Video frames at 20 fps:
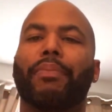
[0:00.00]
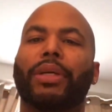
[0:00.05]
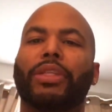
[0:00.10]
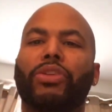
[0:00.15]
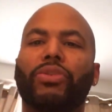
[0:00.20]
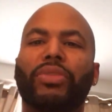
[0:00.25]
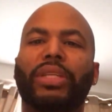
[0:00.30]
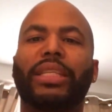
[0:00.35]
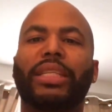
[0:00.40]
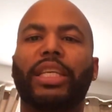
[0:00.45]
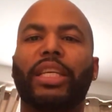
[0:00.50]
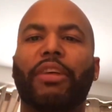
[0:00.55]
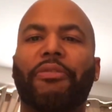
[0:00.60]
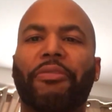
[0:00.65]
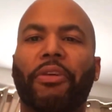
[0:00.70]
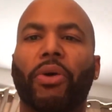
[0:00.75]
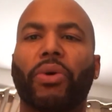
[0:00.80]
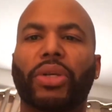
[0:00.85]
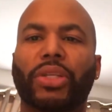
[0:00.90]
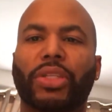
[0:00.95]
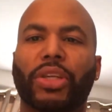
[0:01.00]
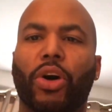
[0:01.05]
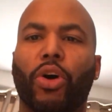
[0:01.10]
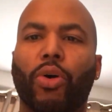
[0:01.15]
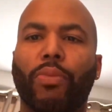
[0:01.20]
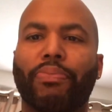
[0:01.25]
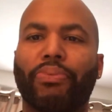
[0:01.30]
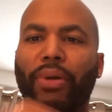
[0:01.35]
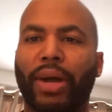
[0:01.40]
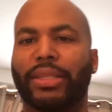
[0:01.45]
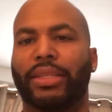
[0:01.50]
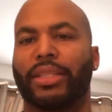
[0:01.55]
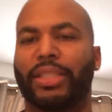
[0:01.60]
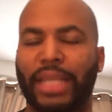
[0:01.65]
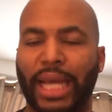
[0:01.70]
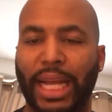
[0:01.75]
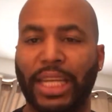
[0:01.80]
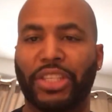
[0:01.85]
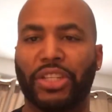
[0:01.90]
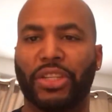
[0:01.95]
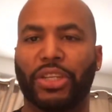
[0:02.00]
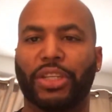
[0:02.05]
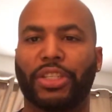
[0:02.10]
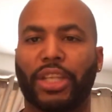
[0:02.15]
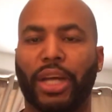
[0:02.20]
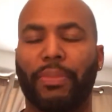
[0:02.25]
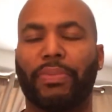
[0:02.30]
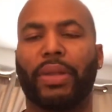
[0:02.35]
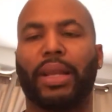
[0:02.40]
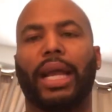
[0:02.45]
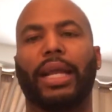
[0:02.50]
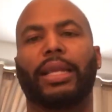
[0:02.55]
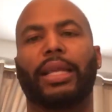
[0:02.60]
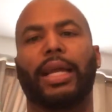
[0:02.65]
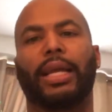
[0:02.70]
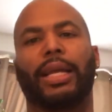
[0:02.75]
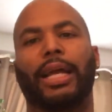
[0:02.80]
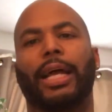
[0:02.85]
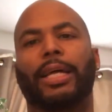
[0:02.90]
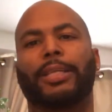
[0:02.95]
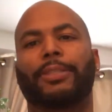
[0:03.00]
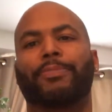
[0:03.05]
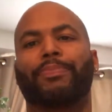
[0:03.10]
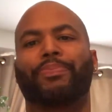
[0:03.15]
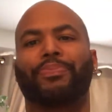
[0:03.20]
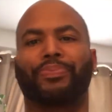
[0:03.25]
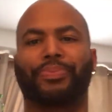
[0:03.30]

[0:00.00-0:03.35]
But you just need to focus on presentation or something like that, guys.